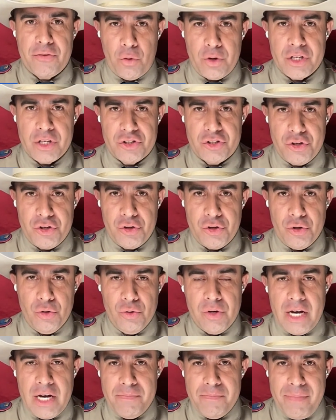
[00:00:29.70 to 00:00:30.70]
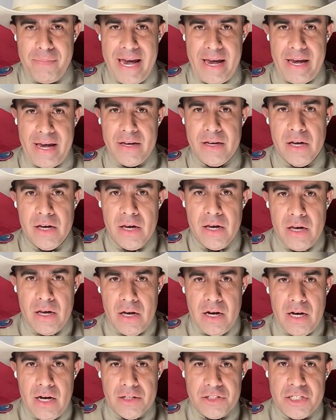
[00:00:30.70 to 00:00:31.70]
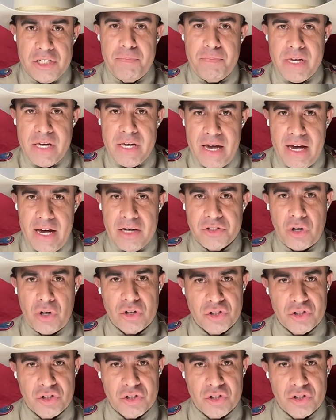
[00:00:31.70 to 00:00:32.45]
42 in May, uh, DPS,